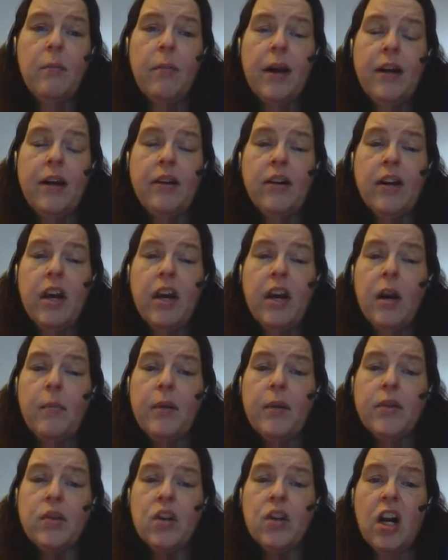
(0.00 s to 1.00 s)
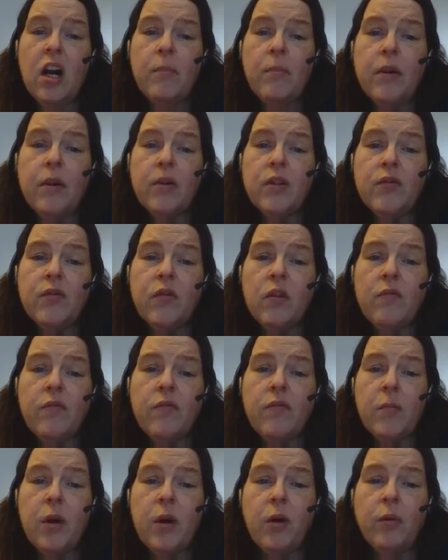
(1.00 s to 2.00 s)
Binary compounds are compounds
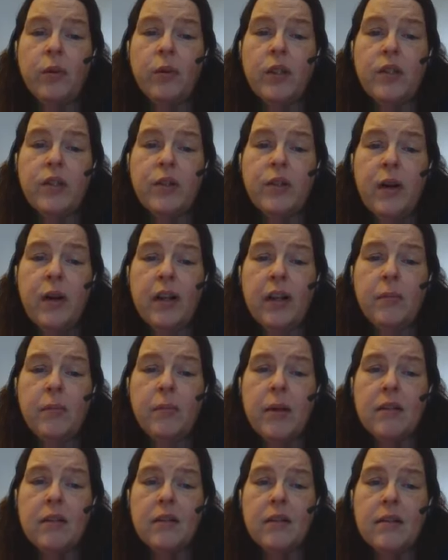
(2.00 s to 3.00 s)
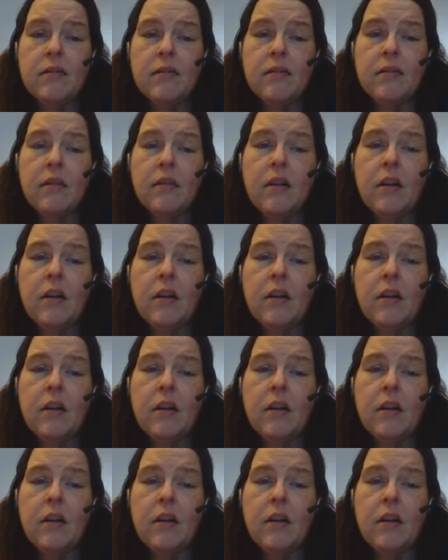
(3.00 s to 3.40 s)
formed from only two elements.